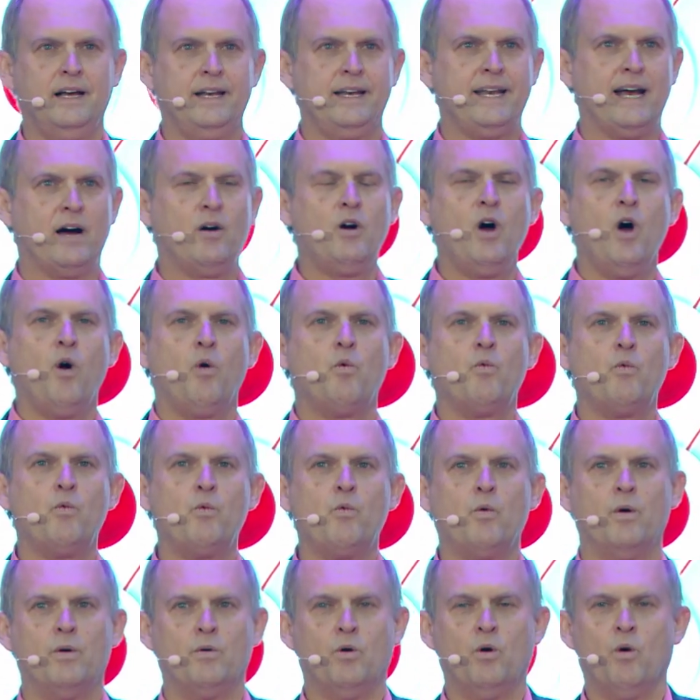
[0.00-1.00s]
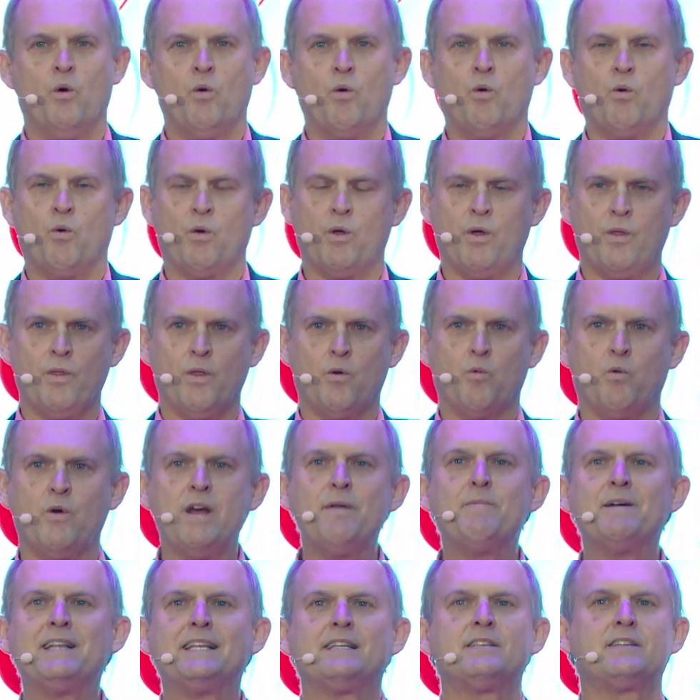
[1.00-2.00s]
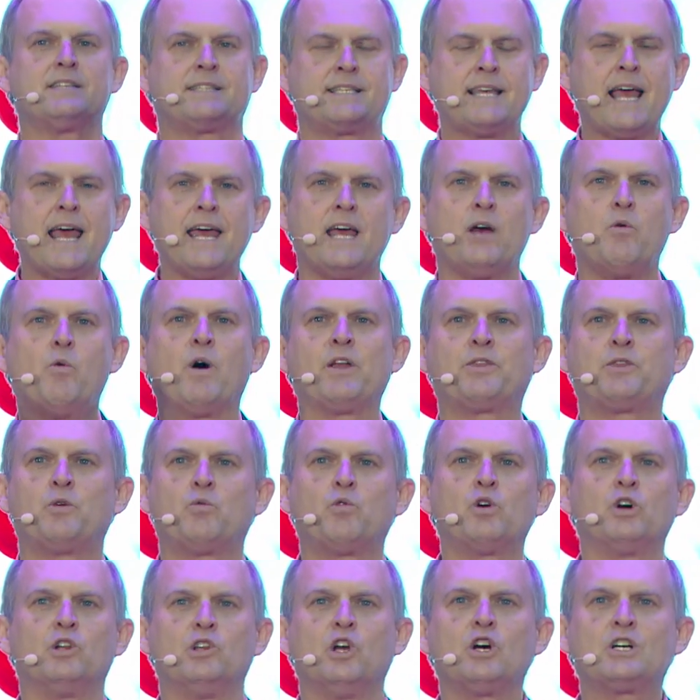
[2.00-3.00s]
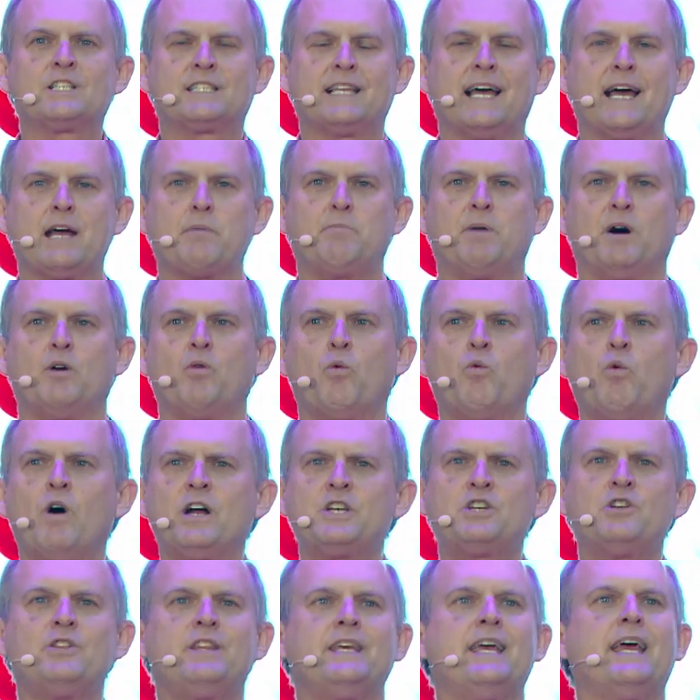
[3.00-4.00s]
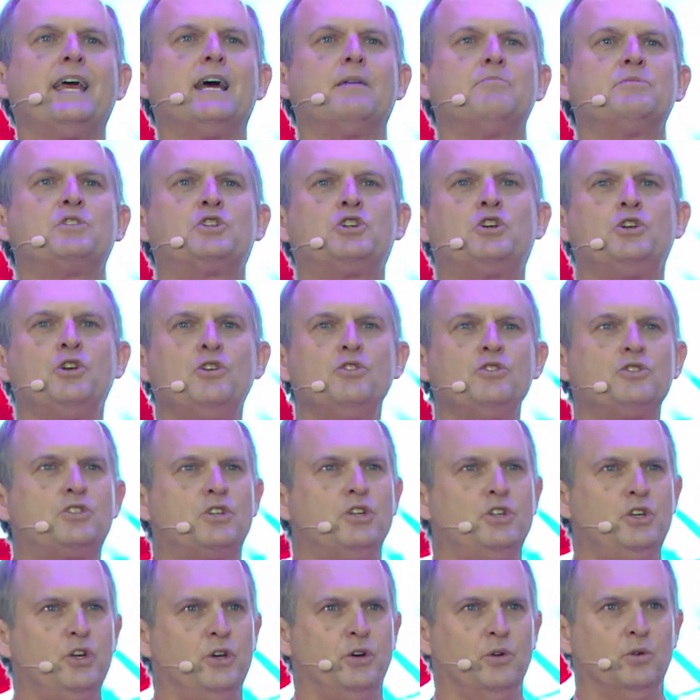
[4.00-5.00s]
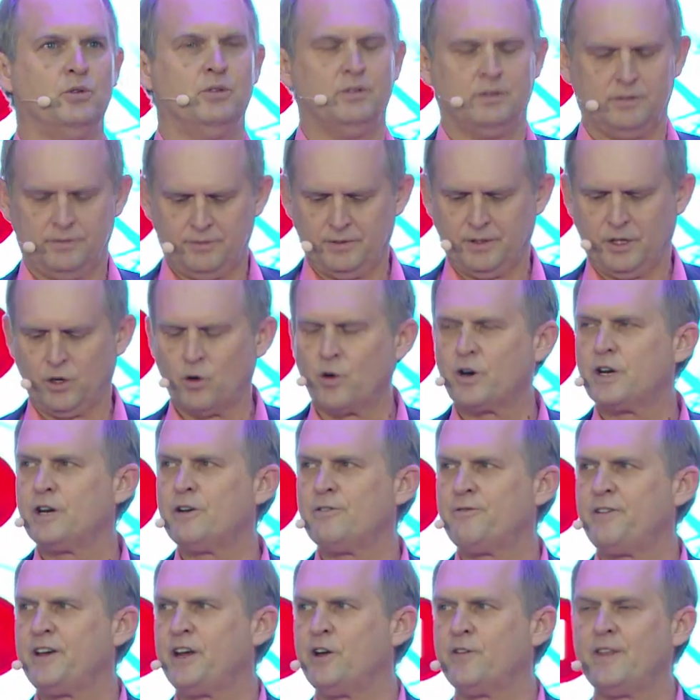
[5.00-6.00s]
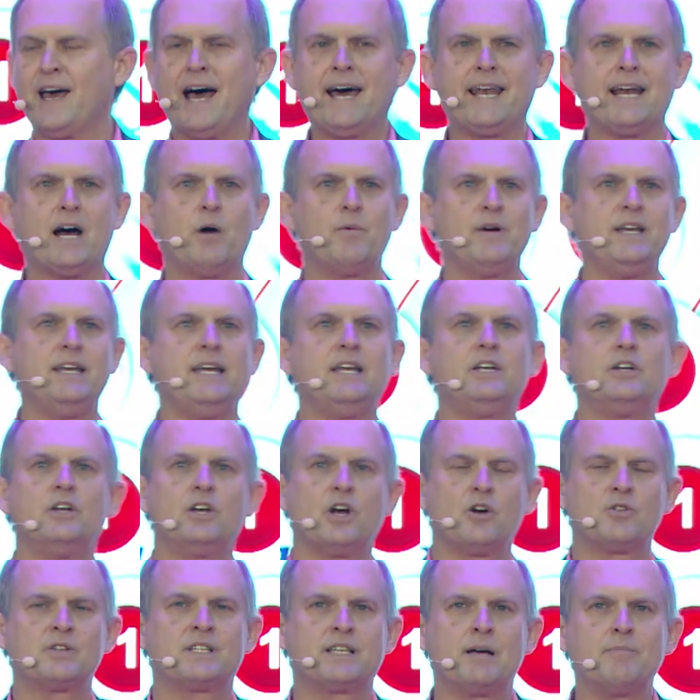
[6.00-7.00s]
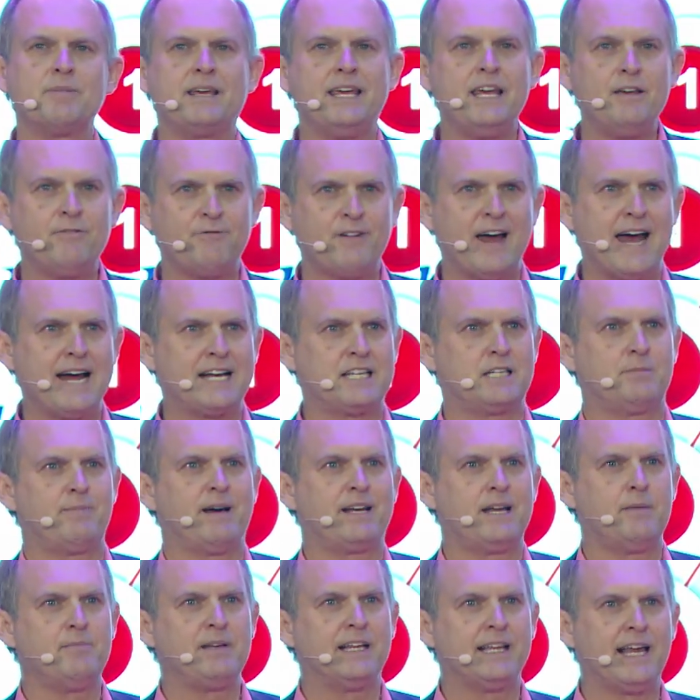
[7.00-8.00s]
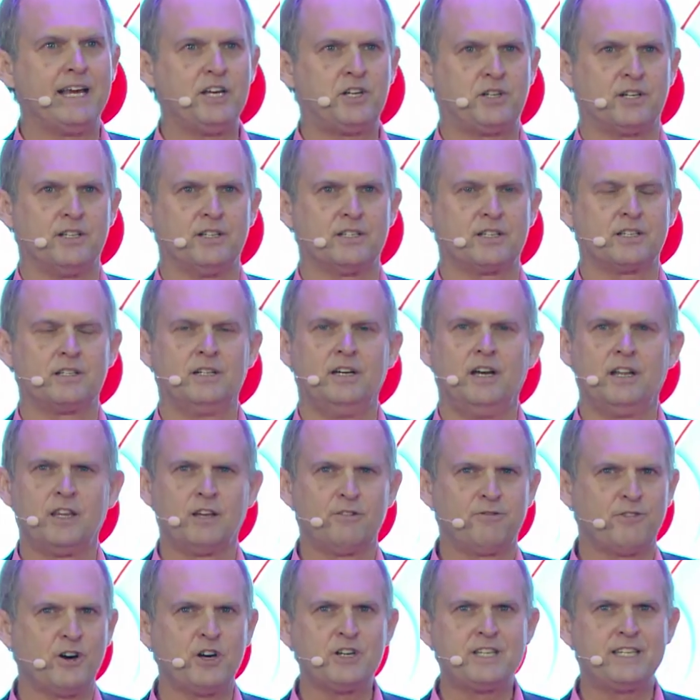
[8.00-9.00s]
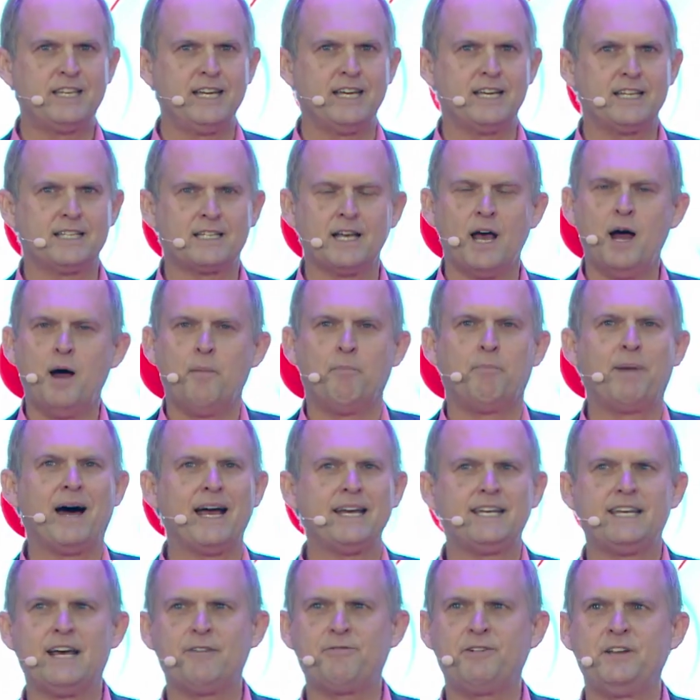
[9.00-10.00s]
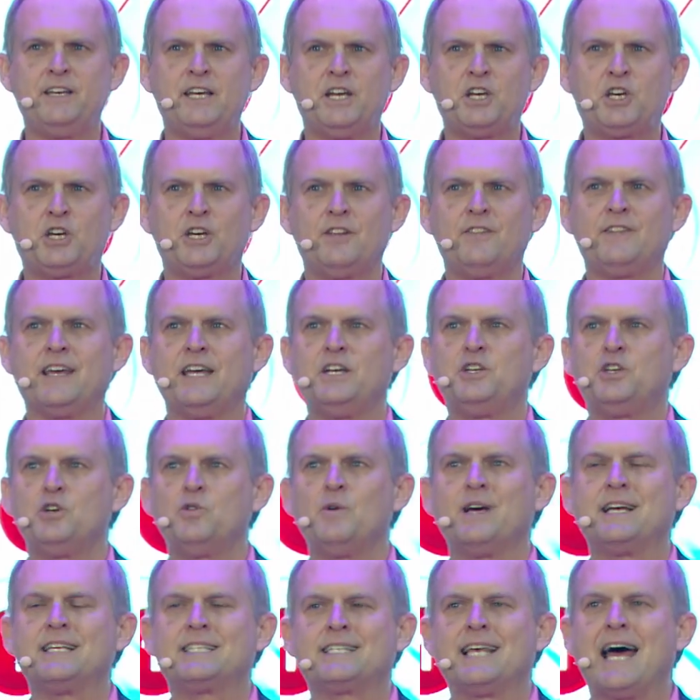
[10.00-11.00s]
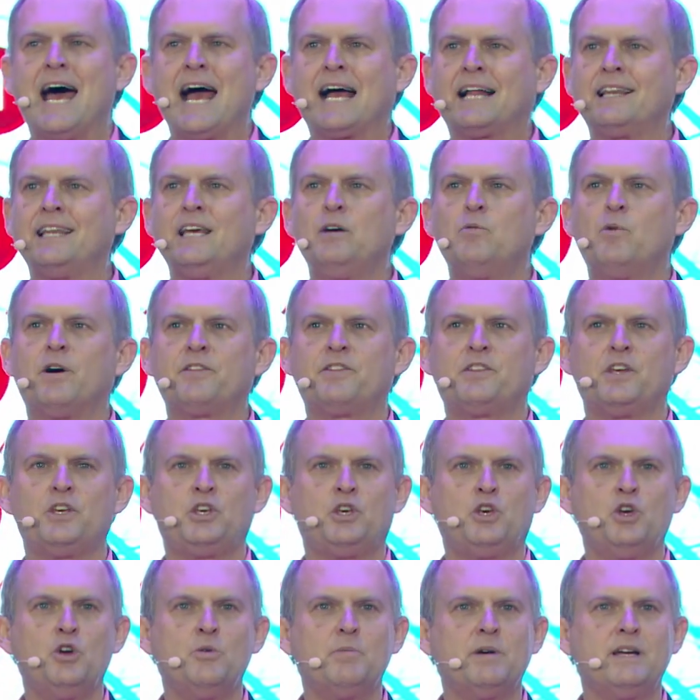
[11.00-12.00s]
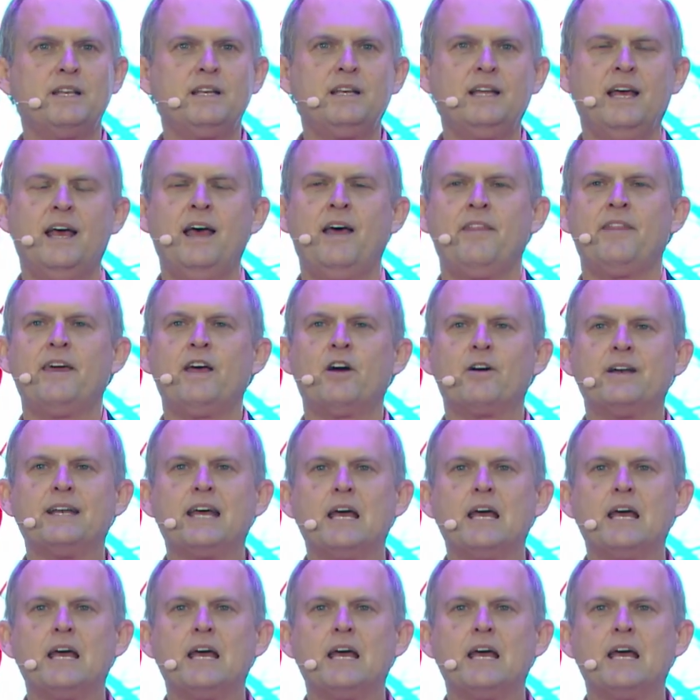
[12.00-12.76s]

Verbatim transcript: Now, We've been saying what the world looks like, but what do the M's choose to do? In order to figure that out, we need to know some key facts about emulations. The first is, by definition, they do exactly what the human they are an